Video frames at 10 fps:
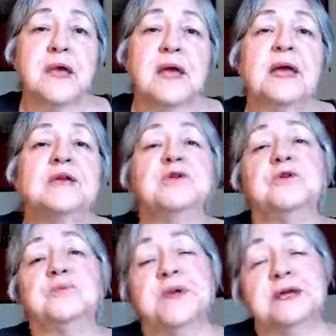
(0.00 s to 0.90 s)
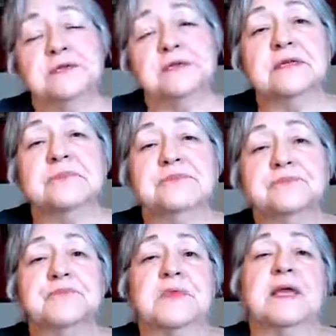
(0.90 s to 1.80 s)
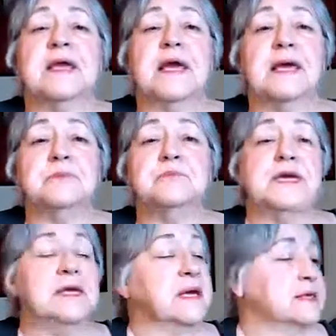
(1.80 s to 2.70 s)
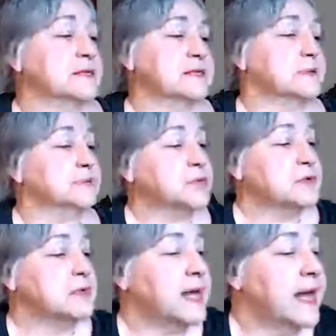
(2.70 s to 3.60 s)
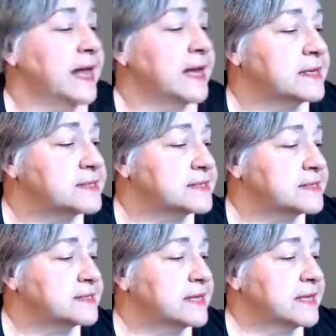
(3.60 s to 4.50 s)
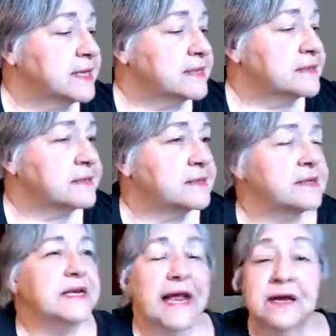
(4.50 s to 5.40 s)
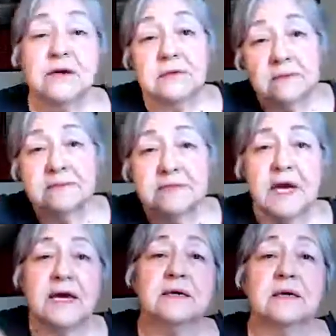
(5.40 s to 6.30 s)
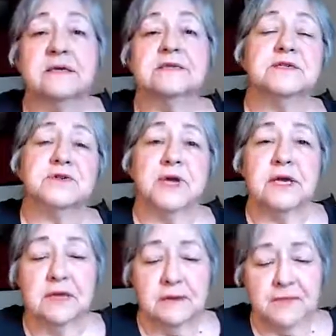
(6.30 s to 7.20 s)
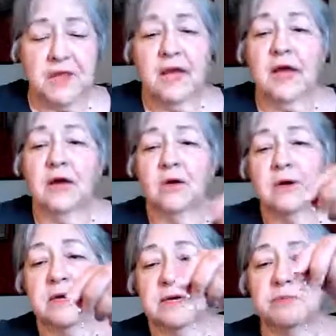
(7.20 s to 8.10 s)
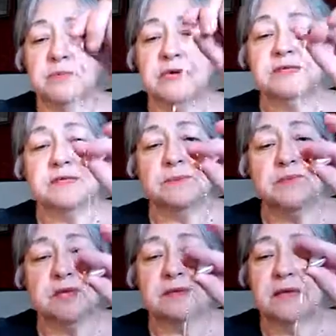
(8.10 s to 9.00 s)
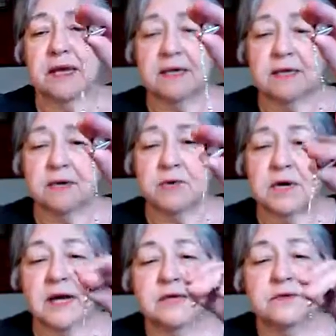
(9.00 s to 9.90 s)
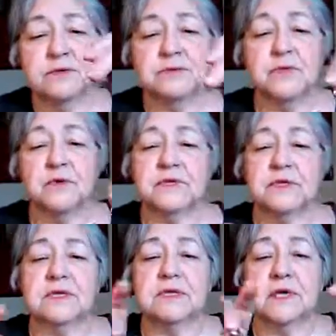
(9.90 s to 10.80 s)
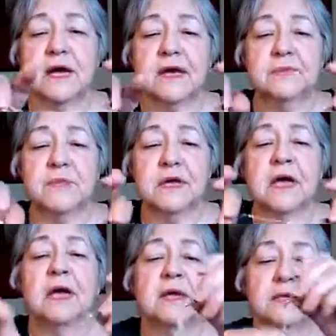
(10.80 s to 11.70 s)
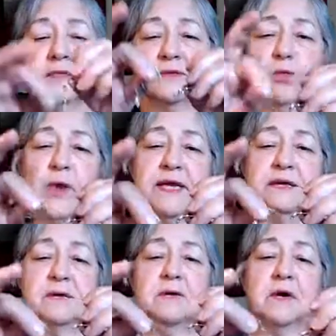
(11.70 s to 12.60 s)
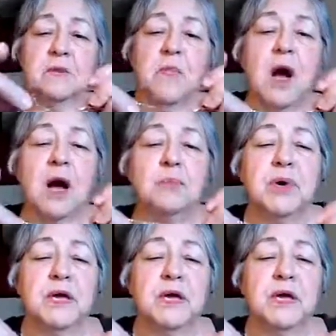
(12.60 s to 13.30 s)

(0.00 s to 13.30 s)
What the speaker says: Your pendulum can be as simple as a nail tied on a string, or it could be something like what I use most of the time. It's a weighted bob,